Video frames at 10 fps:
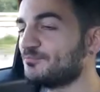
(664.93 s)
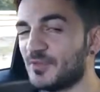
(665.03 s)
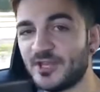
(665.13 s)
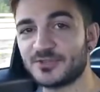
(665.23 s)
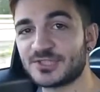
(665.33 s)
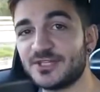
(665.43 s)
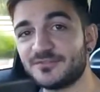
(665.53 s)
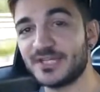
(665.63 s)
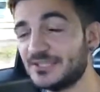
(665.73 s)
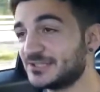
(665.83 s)
Here is
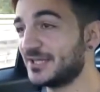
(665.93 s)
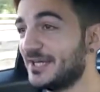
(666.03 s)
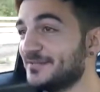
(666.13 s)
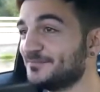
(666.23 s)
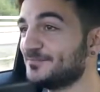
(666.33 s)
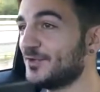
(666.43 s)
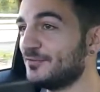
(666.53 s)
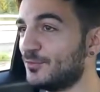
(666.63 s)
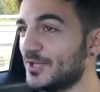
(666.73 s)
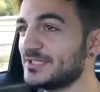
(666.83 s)
another insight
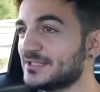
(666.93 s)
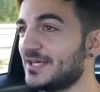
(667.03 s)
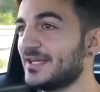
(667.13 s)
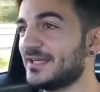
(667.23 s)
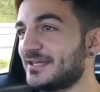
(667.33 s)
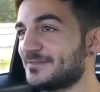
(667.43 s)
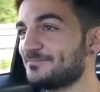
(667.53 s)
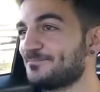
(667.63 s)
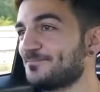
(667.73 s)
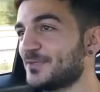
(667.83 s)
of what it's like
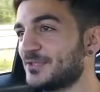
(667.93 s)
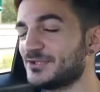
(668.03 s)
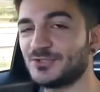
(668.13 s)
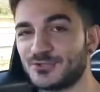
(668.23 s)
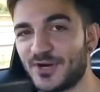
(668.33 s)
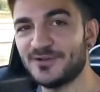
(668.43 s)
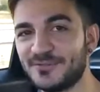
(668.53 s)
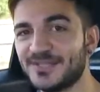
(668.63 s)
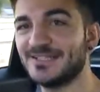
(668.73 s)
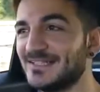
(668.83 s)
to drive
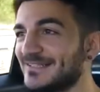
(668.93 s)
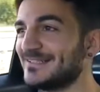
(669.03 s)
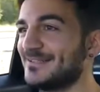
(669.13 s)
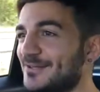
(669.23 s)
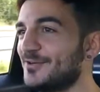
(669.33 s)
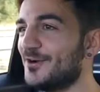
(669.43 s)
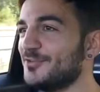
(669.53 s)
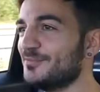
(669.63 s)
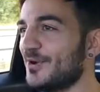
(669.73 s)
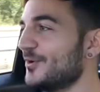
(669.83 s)
it
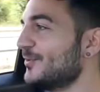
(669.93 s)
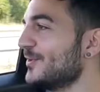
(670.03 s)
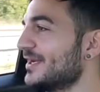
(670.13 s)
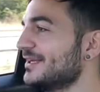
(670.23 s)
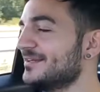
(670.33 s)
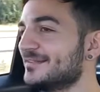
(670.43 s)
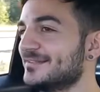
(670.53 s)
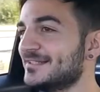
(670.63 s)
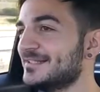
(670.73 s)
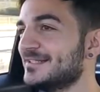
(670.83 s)
on the motorway.
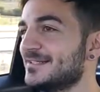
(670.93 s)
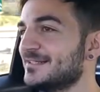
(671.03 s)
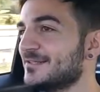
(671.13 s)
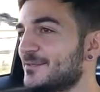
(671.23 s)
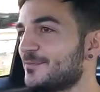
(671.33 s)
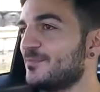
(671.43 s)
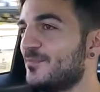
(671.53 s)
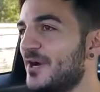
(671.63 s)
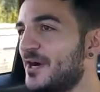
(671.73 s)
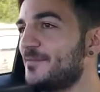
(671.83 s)

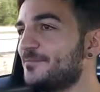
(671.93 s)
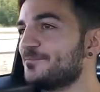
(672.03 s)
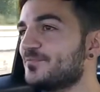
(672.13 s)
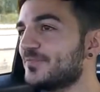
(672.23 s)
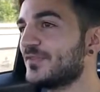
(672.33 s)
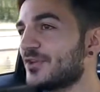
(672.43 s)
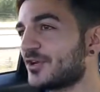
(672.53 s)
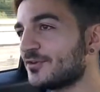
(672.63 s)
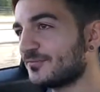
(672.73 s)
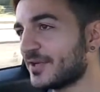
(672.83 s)
But the
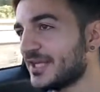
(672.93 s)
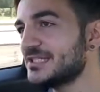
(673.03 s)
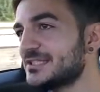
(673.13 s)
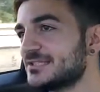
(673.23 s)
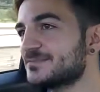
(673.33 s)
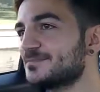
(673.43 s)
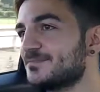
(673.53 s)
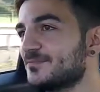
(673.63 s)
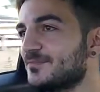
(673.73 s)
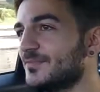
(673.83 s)
good thing is,
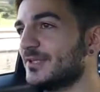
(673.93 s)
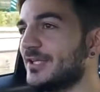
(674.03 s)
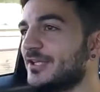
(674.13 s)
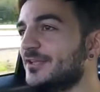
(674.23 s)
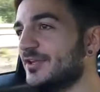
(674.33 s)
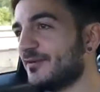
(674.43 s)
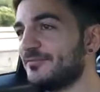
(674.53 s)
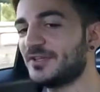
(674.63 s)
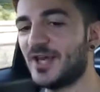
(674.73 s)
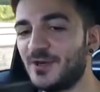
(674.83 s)

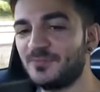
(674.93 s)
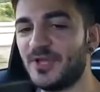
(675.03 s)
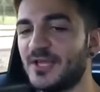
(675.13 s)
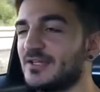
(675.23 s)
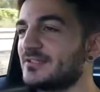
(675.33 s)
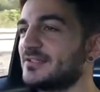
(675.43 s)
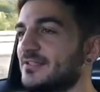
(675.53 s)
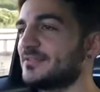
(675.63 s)
nothing that I picked